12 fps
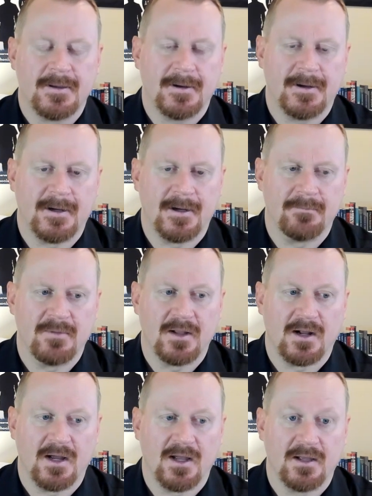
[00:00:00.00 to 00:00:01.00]

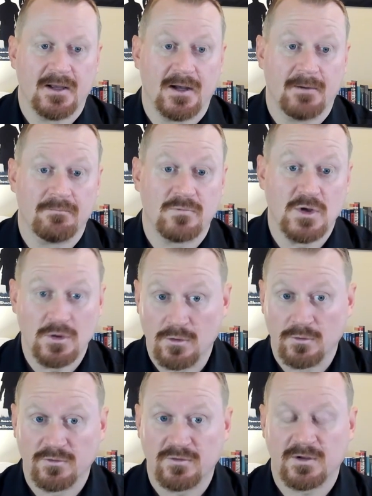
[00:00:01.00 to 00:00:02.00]
that I
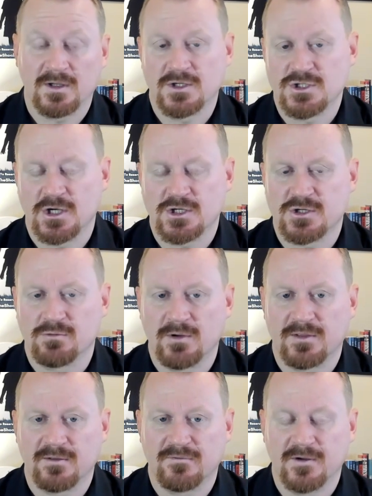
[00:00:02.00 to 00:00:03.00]
used in conjunction
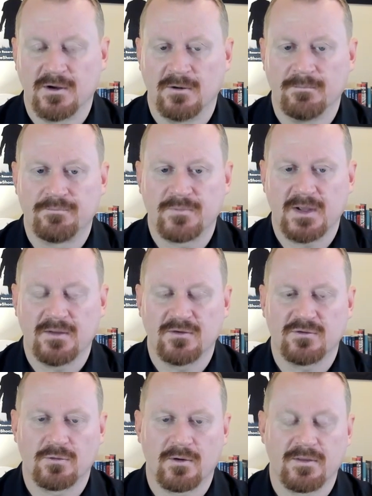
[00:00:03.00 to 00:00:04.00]
with the film and
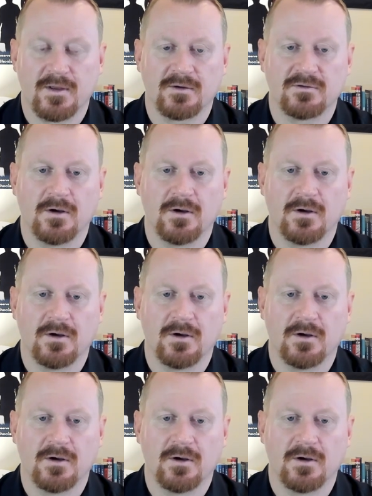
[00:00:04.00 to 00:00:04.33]
this sort of thing.